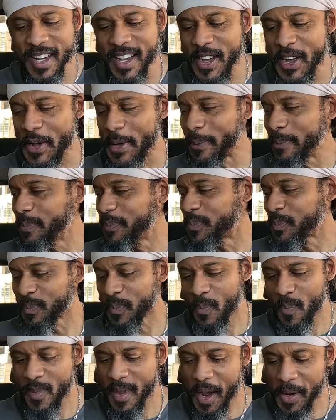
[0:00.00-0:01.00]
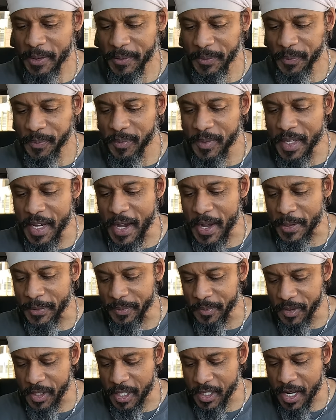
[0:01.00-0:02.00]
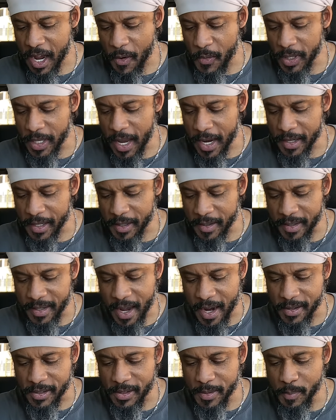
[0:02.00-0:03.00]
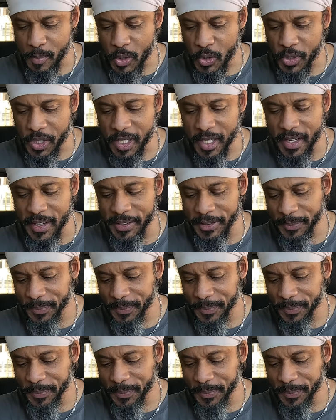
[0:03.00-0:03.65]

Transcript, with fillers: Uh, yeah, just mm, how we like it. Nice bechamel. and bougie.